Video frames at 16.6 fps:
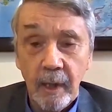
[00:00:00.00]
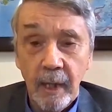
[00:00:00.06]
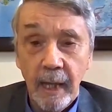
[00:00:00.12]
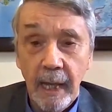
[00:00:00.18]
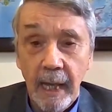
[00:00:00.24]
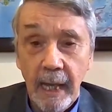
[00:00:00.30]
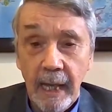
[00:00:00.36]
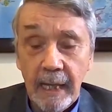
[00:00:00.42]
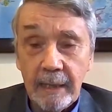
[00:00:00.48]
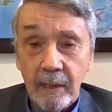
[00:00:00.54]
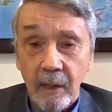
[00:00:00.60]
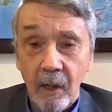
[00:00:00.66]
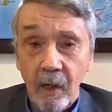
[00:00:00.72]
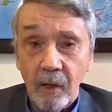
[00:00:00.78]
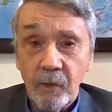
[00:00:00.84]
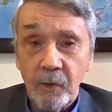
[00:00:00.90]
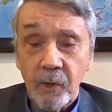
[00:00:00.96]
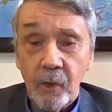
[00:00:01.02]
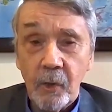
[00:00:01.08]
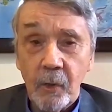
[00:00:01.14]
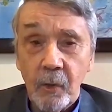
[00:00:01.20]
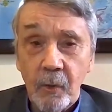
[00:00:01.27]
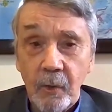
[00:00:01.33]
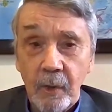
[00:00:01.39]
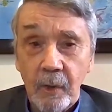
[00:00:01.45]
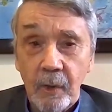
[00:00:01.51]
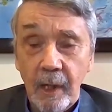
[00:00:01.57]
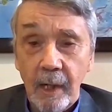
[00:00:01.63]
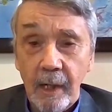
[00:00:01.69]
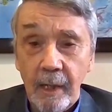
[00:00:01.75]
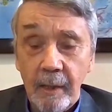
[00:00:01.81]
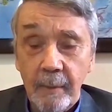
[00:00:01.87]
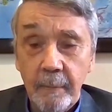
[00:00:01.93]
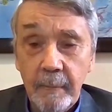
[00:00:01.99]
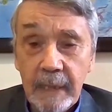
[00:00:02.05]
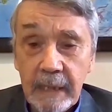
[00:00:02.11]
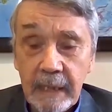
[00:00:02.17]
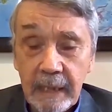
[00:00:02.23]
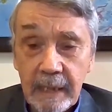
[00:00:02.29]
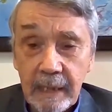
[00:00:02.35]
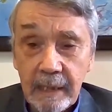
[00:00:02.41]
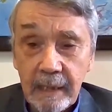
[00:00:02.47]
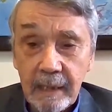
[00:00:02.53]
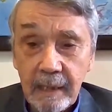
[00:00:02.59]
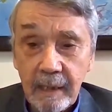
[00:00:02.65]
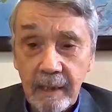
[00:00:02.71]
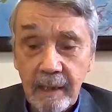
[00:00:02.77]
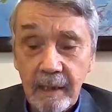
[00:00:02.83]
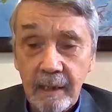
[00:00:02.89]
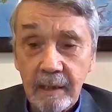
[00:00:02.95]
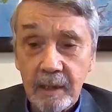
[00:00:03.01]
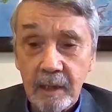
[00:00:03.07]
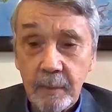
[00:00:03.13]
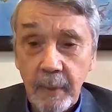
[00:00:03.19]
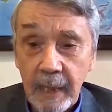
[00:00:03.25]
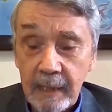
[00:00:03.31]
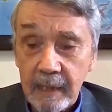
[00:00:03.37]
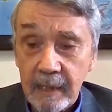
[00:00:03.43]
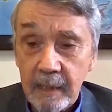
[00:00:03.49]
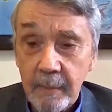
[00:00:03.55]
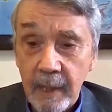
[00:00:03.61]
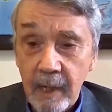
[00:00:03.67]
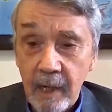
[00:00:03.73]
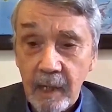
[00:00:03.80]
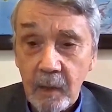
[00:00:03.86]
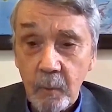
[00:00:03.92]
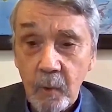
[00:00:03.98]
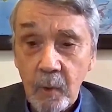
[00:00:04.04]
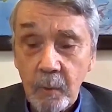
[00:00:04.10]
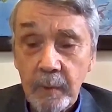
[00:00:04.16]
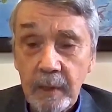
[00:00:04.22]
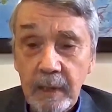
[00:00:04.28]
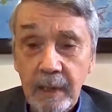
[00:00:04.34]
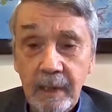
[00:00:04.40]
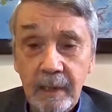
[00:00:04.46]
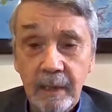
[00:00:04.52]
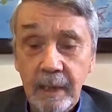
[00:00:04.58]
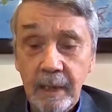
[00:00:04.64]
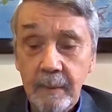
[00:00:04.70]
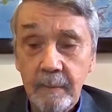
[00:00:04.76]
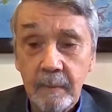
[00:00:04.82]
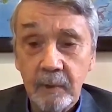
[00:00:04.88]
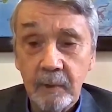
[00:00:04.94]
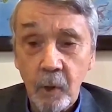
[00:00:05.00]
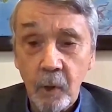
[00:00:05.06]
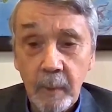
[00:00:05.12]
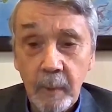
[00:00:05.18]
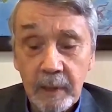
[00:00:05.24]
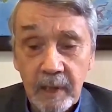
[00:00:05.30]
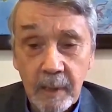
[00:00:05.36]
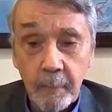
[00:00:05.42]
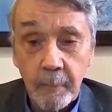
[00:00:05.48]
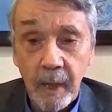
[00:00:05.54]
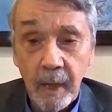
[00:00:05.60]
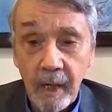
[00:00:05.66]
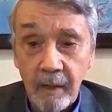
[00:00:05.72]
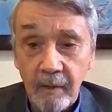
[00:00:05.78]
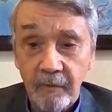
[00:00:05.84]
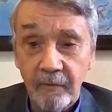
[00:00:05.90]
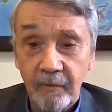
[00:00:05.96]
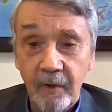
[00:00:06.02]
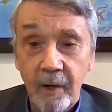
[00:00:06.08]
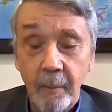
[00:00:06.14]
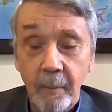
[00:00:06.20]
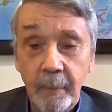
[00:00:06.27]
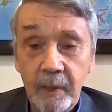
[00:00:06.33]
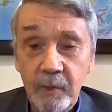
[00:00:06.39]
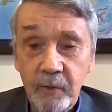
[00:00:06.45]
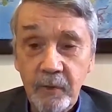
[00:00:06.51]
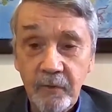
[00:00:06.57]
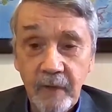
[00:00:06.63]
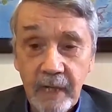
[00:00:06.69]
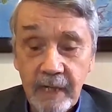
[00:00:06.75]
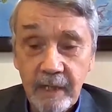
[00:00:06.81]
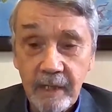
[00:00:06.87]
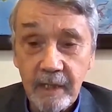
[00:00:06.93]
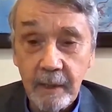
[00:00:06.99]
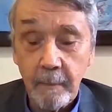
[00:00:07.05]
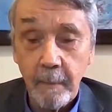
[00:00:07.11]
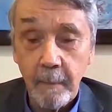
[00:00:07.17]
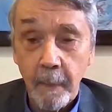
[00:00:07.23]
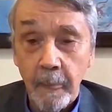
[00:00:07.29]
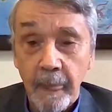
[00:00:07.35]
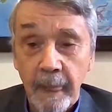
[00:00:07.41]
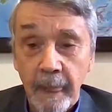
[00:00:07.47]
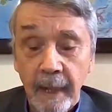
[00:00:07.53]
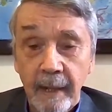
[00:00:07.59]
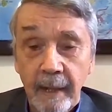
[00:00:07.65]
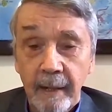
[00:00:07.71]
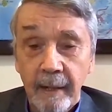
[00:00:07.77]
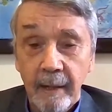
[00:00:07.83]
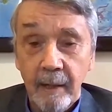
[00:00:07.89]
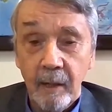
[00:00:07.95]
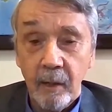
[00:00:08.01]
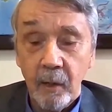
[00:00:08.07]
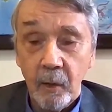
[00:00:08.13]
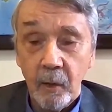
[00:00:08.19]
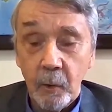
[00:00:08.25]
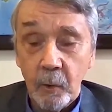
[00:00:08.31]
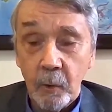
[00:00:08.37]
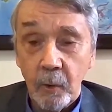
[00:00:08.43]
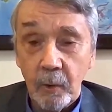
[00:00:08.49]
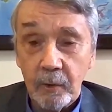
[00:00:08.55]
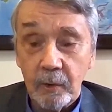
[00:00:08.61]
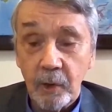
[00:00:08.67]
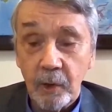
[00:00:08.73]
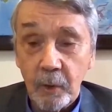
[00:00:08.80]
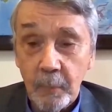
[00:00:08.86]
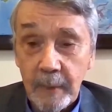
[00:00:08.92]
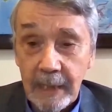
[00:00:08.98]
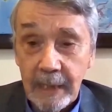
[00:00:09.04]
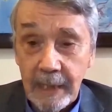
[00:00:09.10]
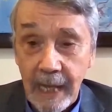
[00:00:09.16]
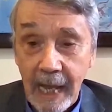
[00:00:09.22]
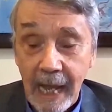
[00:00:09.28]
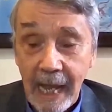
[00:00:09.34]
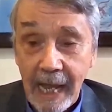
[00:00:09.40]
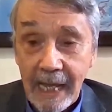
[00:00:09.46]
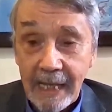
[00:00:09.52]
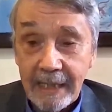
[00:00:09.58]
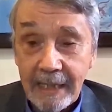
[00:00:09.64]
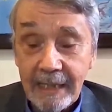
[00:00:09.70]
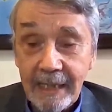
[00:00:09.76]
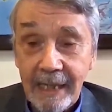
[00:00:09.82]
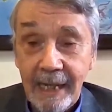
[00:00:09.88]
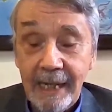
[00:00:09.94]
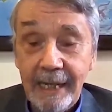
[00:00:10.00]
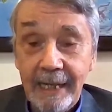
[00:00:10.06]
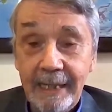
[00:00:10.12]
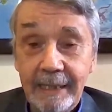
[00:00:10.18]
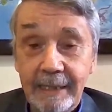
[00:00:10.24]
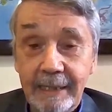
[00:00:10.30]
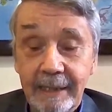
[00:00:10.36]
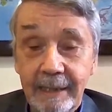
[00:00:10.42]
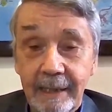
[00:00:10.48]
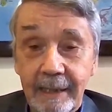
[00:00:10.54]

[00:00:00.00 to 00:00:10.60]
And also meeting a Tibetan American woman named Dolma Timpa from Pennsylvania, who took me in hand and